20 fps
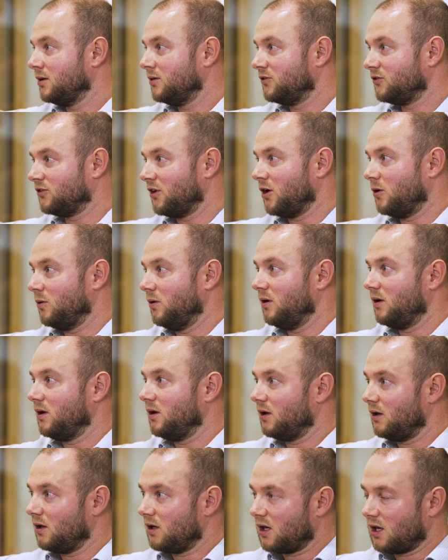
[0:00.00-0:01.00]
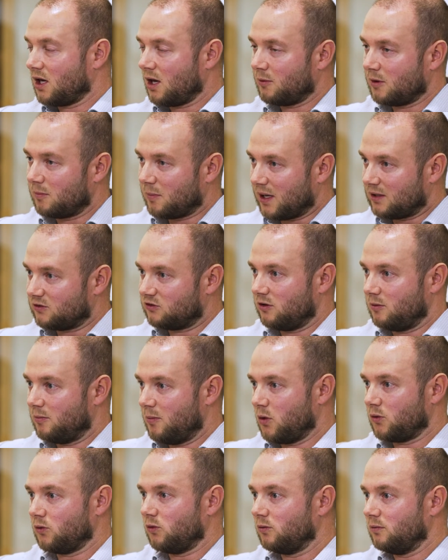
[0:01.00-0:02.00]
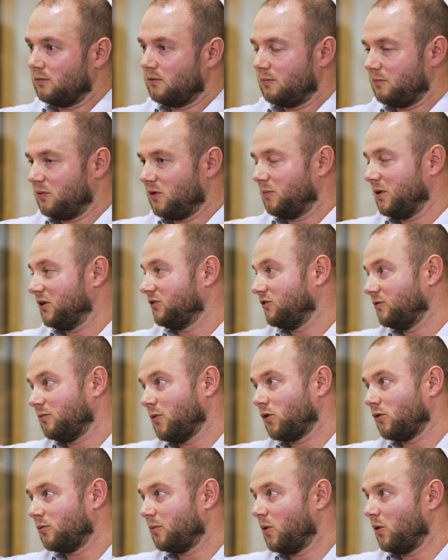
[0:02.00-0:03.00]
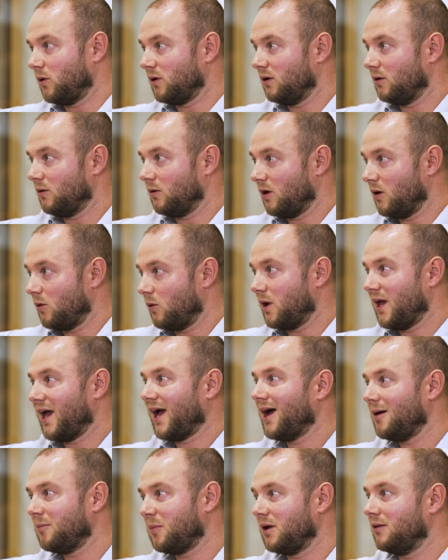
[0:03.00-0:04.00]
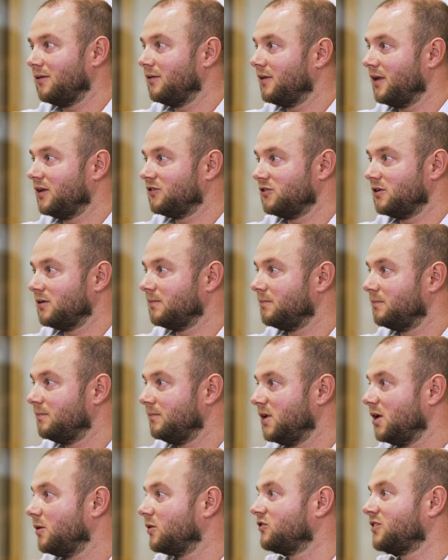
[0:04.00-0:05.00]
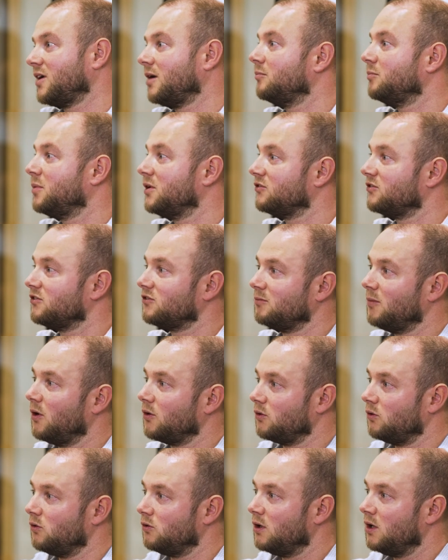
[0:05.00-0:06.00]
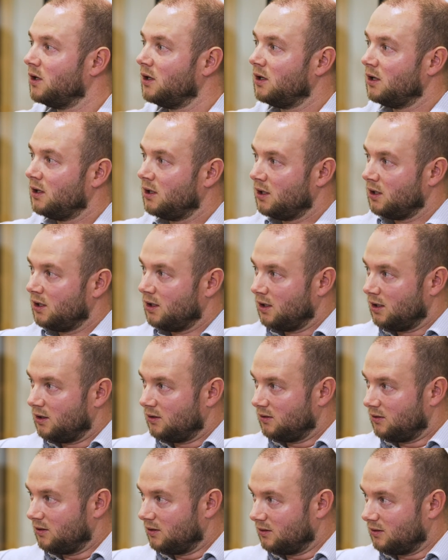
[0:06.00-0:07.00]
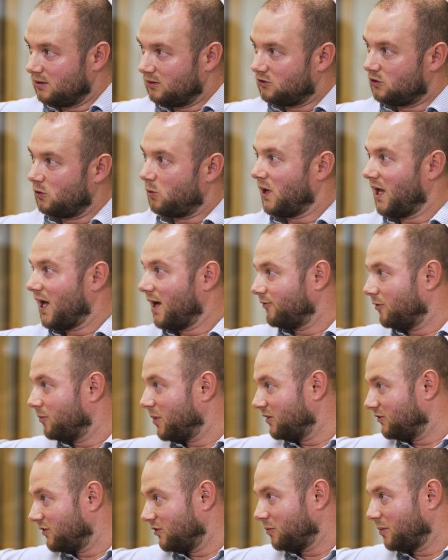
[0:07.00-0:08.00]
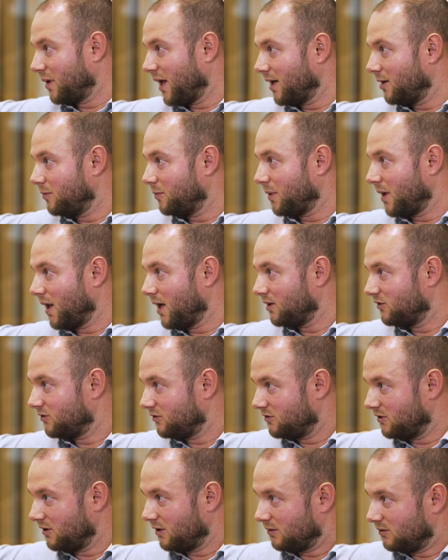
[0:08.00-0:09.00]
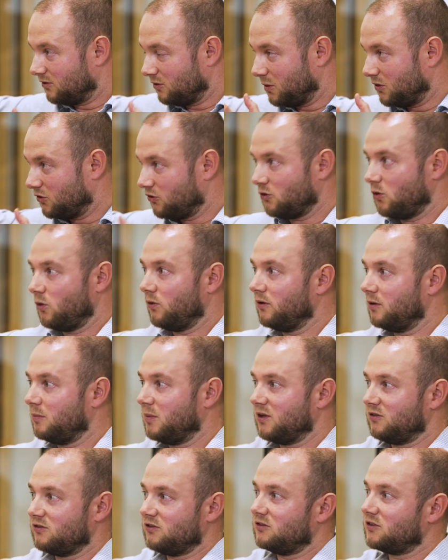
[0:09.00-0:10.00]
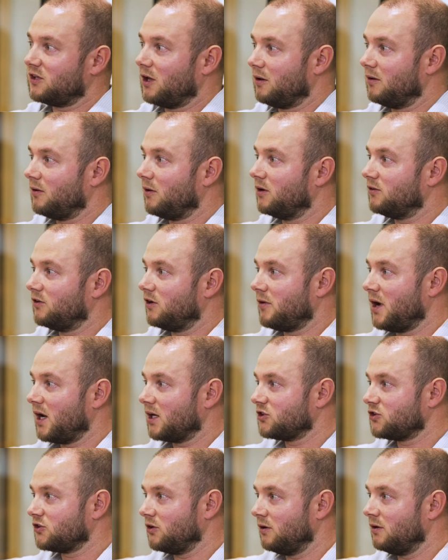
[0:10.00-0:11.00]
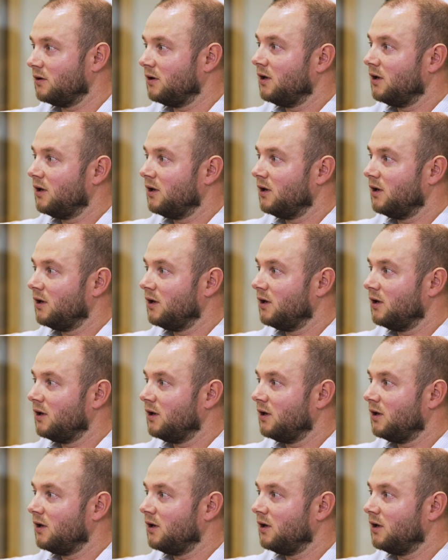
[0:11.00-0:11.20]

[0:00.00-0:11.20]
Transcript: So coming back to the model, the business model point, are we happy that there's a sound business model? Do we have a business plan in place to ensure that the business is going in the right direction?